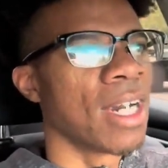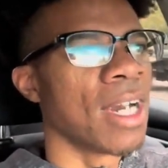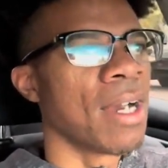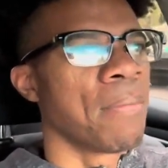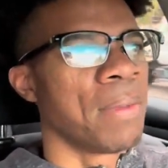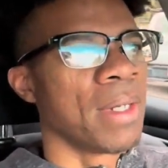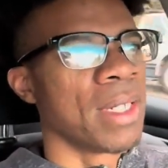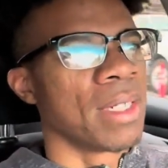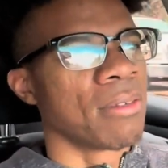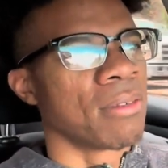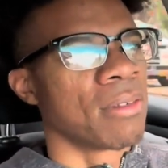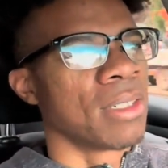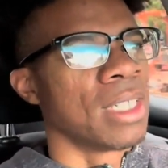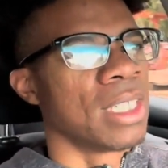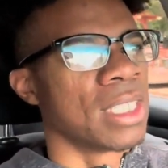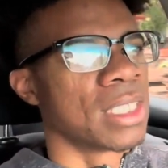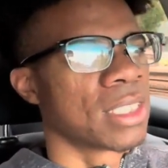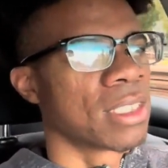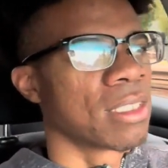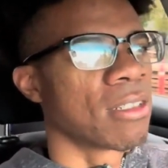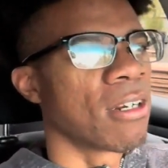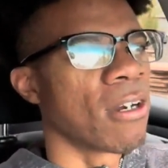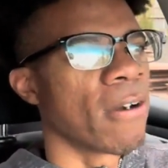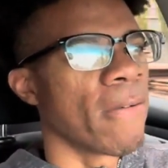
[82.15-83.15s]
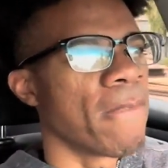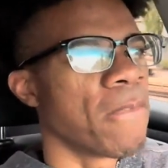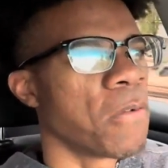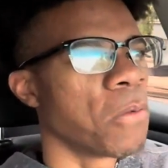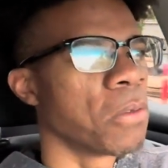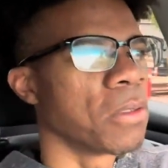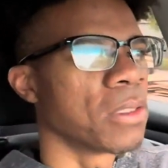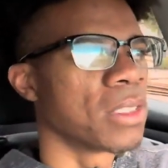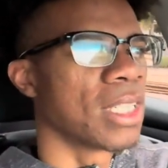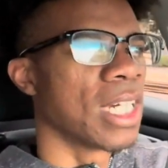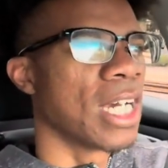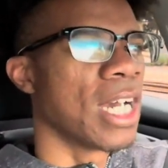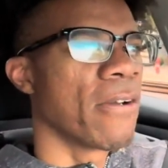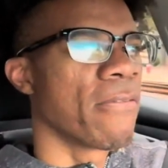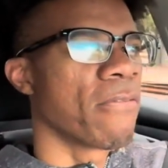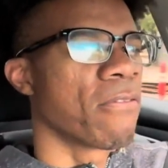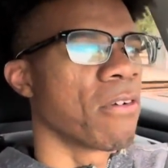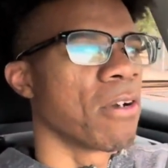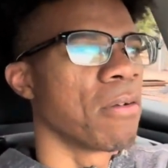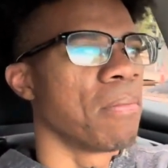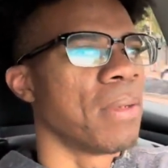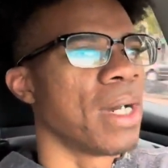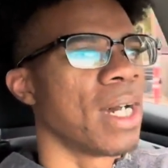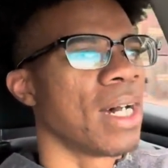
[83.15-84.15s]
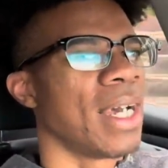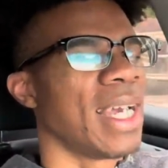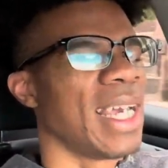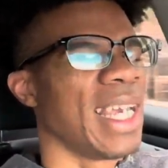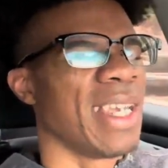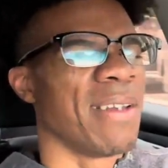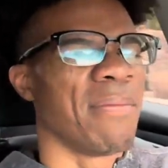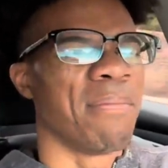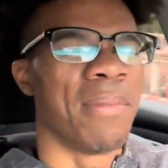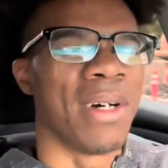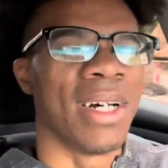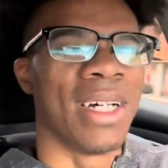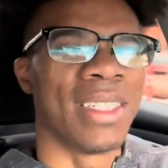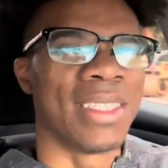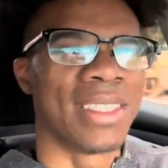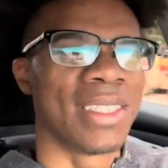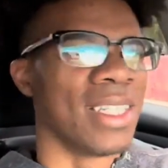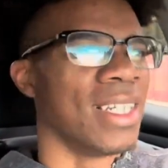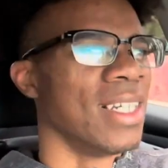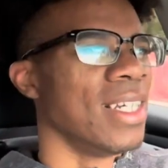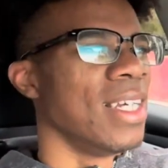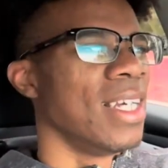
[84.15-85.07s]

I've been doing Instacart full-time for about 8 months.